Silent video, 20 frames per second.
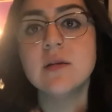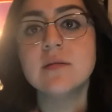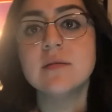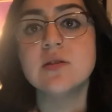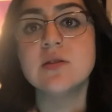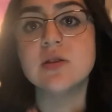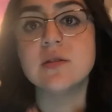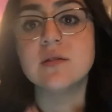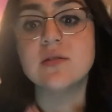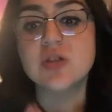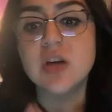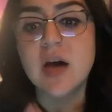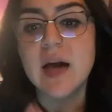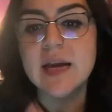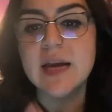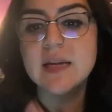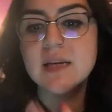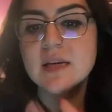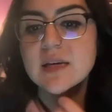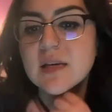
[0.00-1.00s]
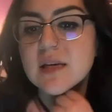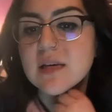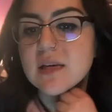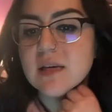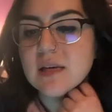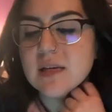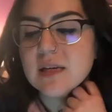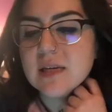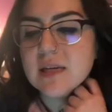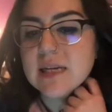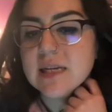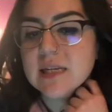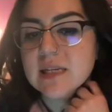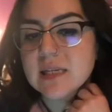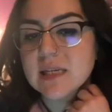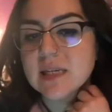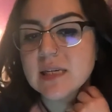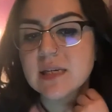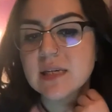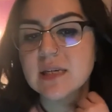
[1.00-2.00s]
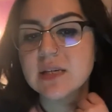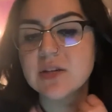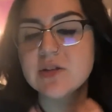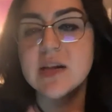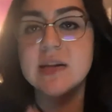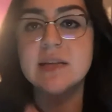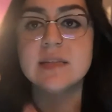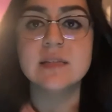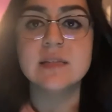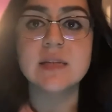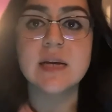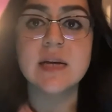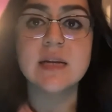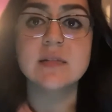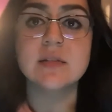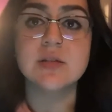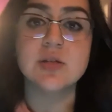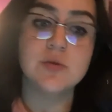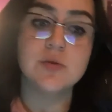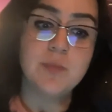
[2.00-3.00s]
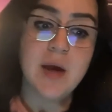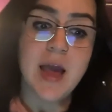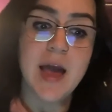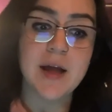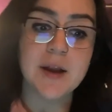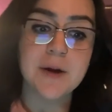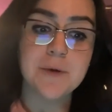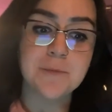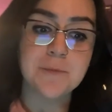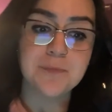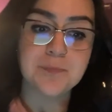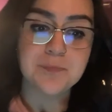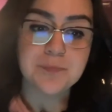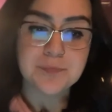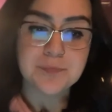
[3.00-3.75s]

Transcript: such as China, India, United States, and Japan.